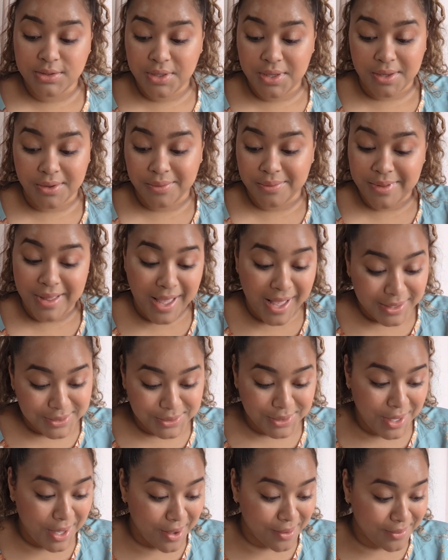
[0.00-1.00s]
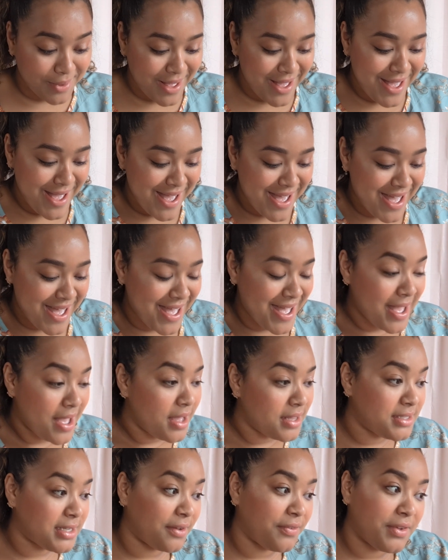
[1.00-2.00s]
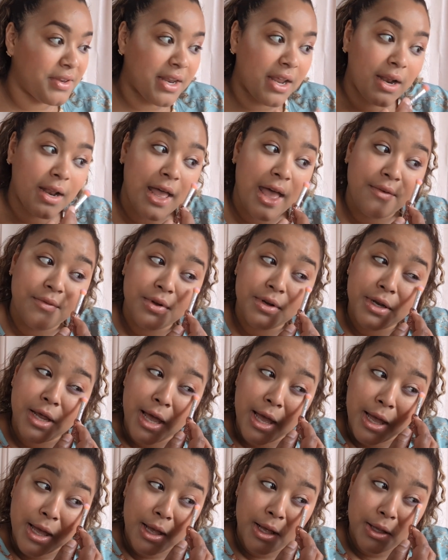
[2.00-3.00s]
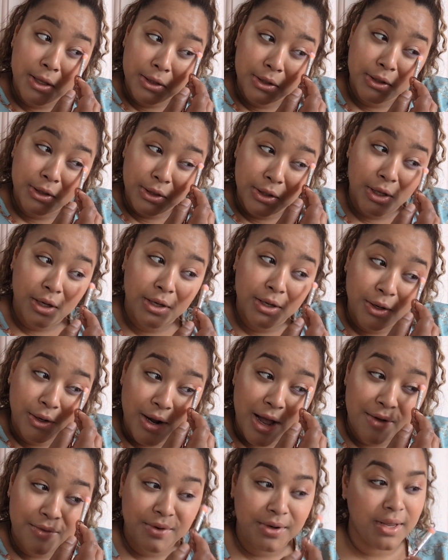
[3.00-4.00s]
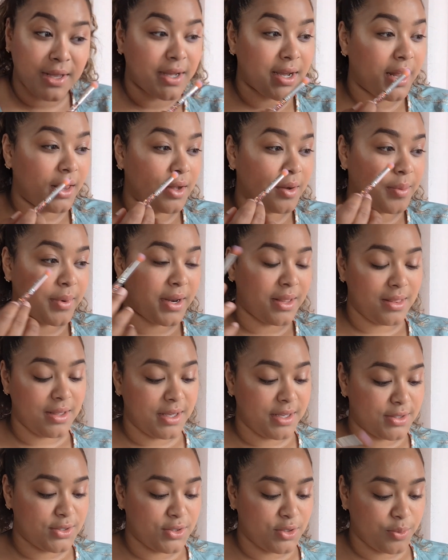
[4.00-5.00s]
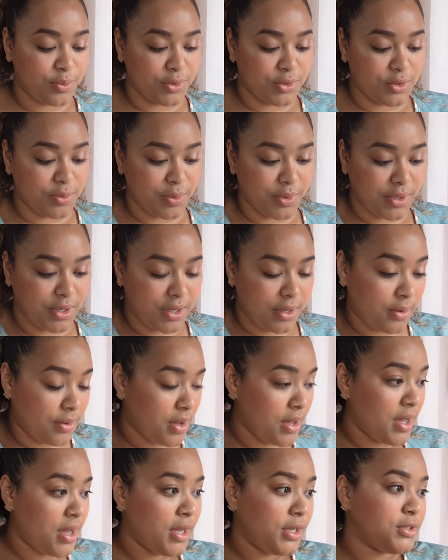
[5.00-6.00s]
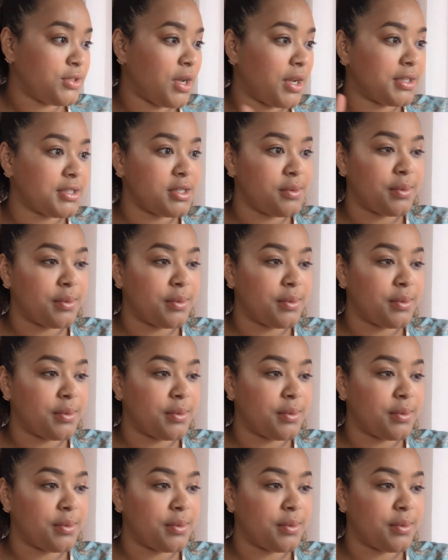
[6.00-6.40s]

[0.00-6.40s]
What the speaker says: cute. It's cute. Definitely not an everyday look or everyday color, but I think it's super, super cute. So honestly,